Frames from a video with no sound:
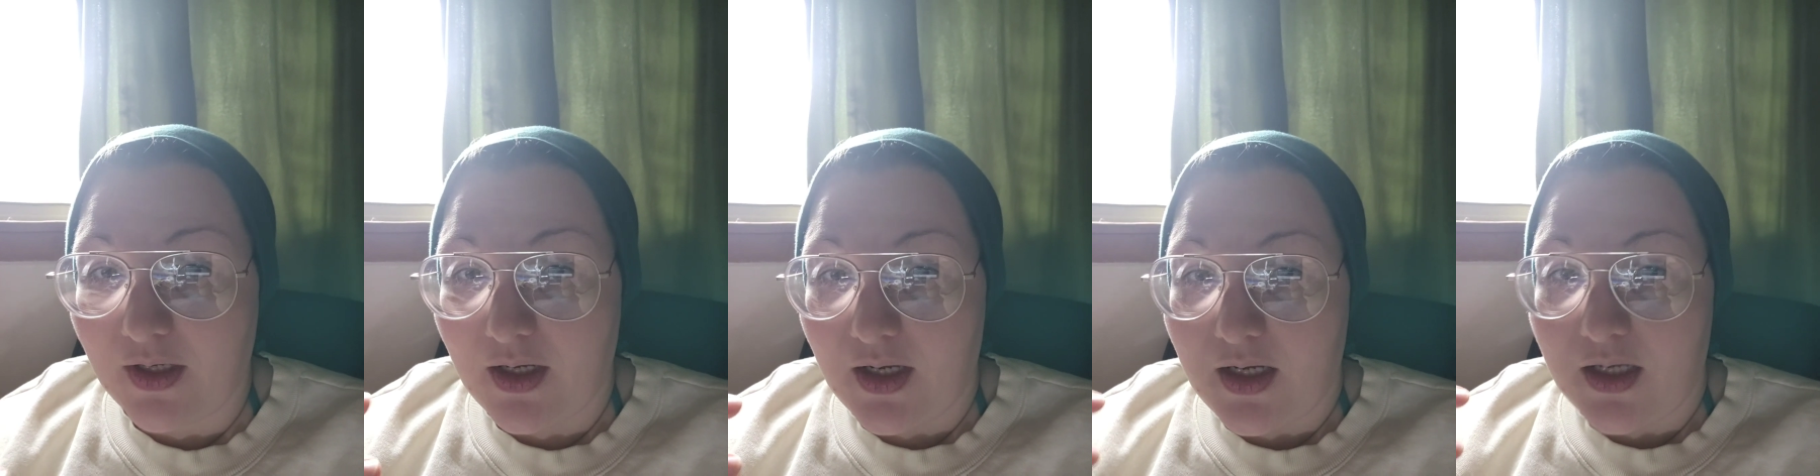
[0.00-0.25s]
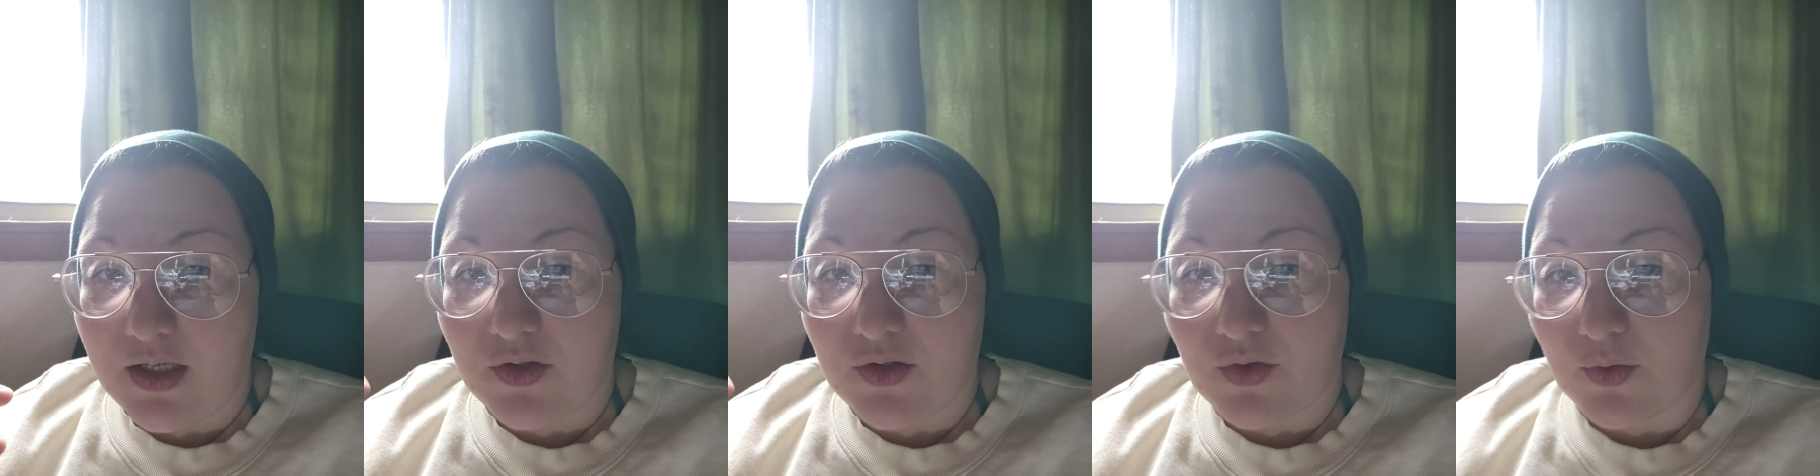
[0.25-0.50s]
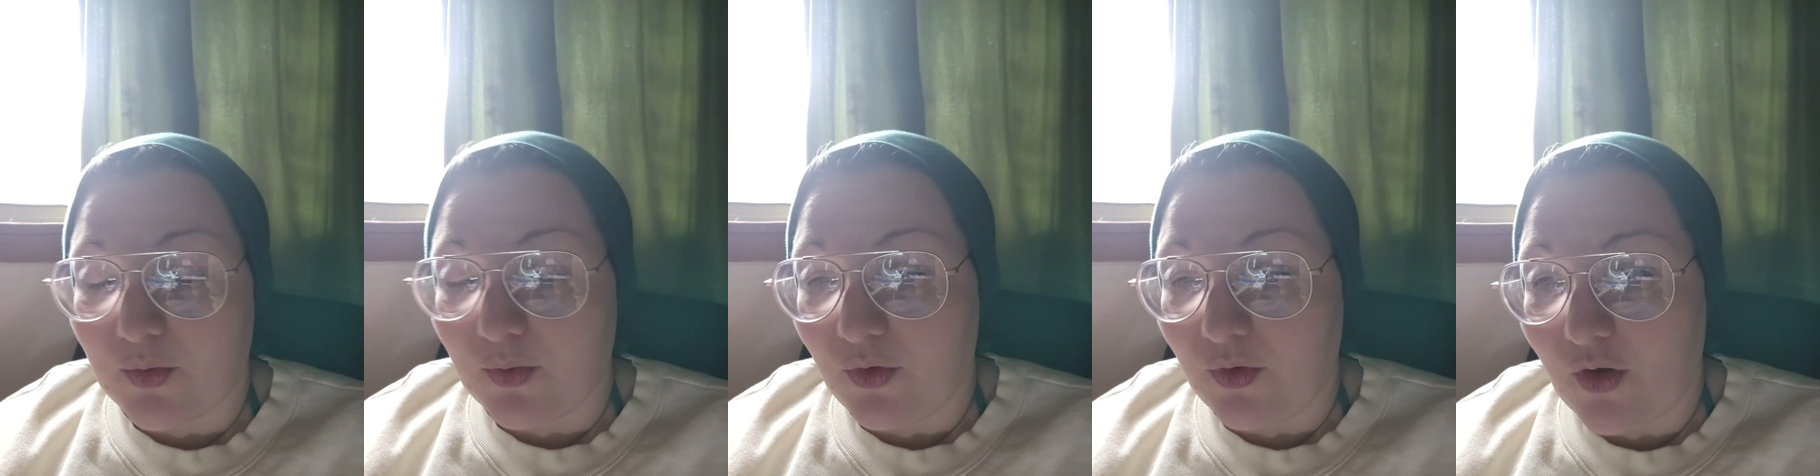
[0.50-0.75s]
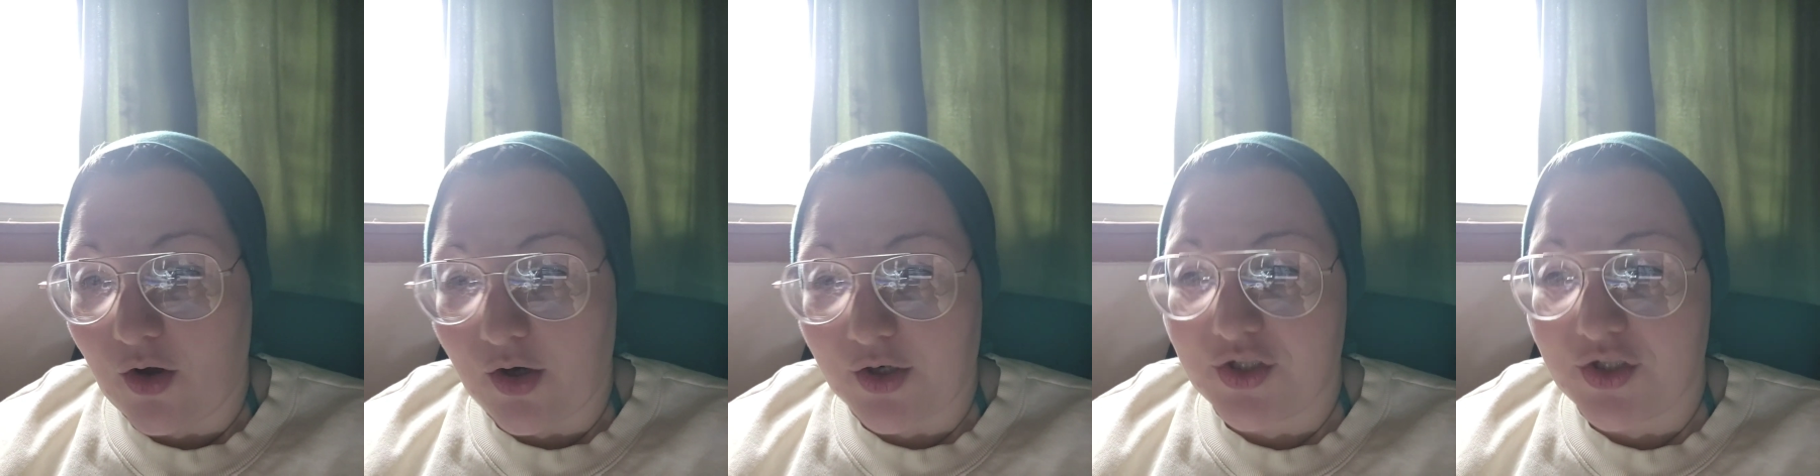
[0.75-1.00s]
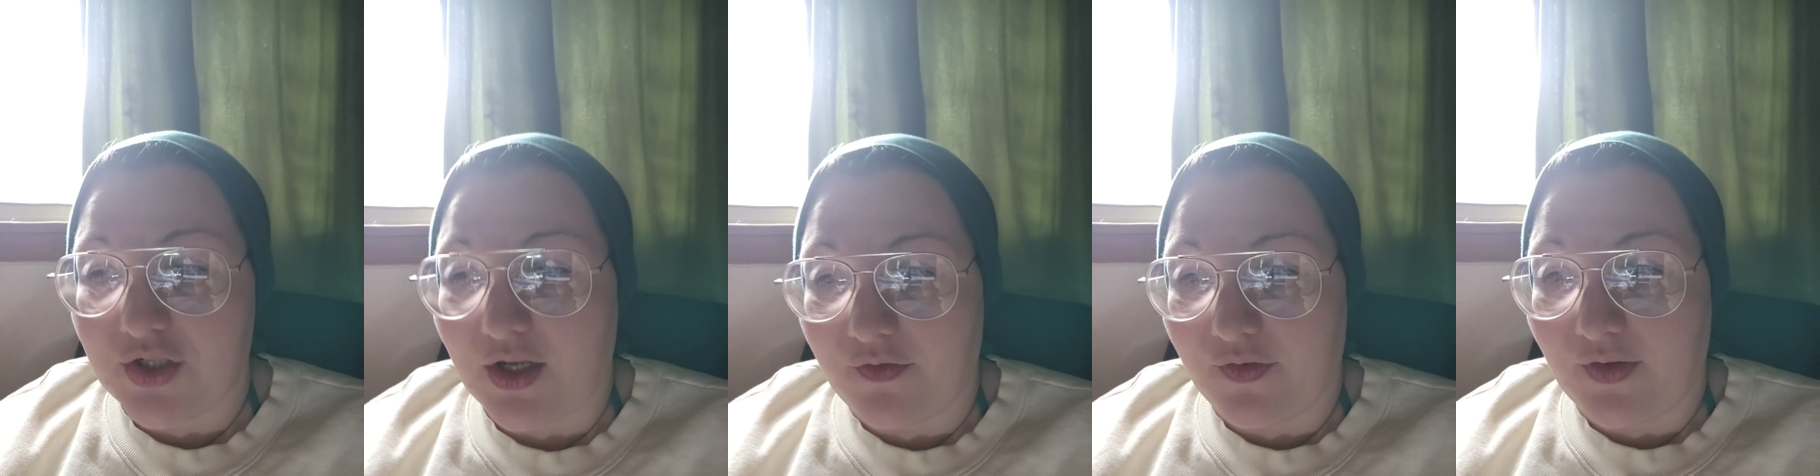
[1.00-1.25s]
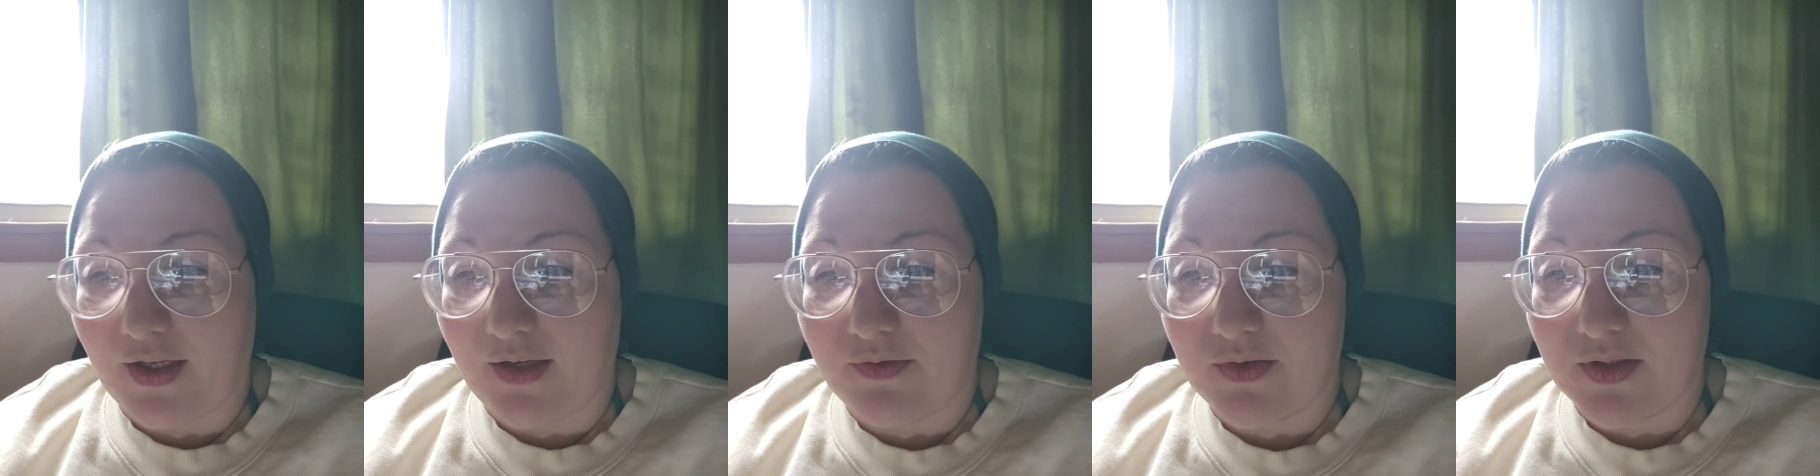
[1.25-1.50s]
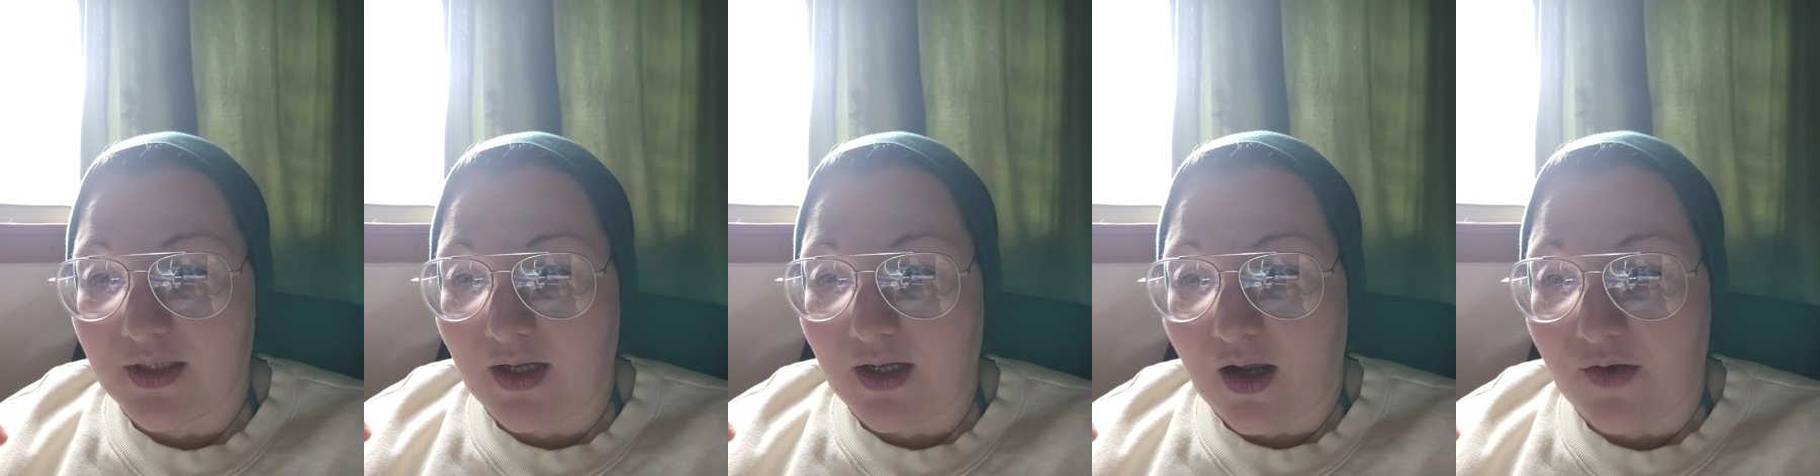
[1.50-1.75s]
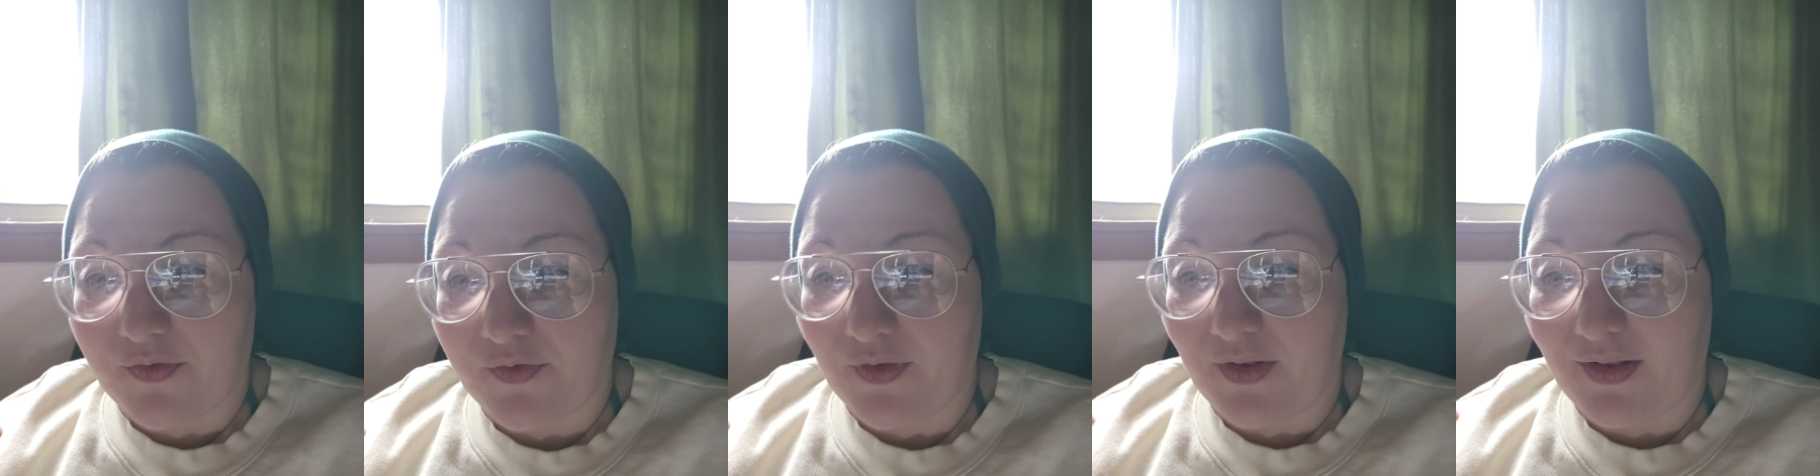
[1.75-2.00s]
So long shelf life
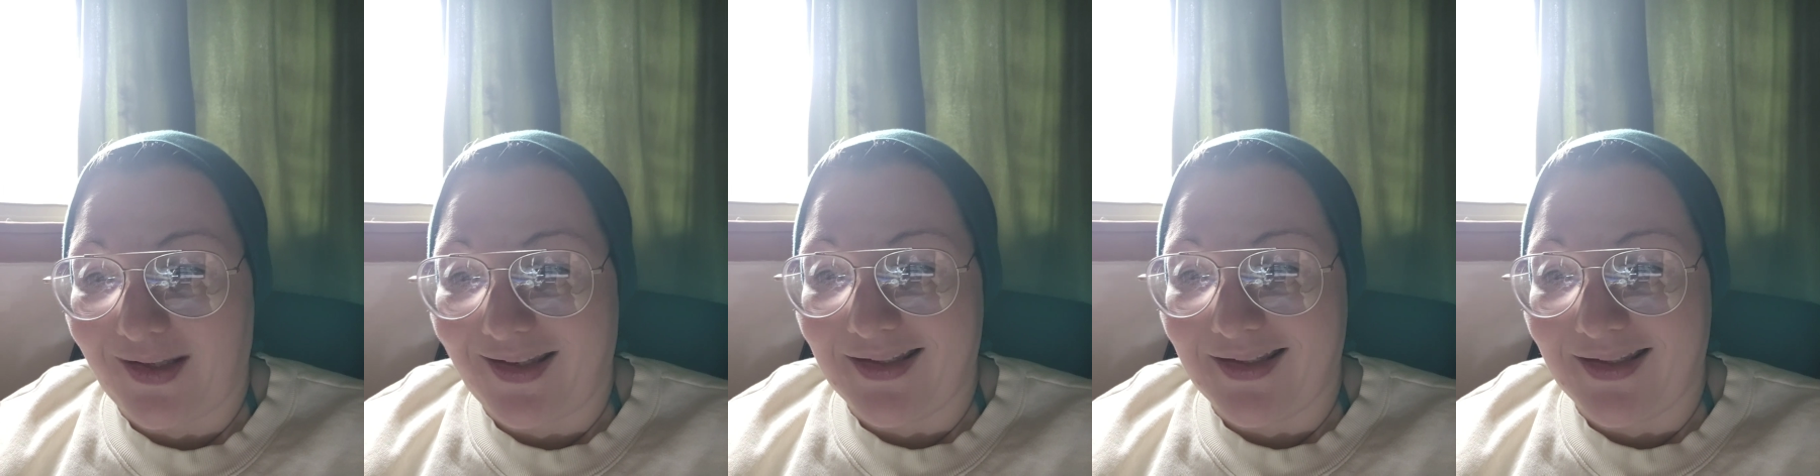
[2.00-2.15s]
stuff,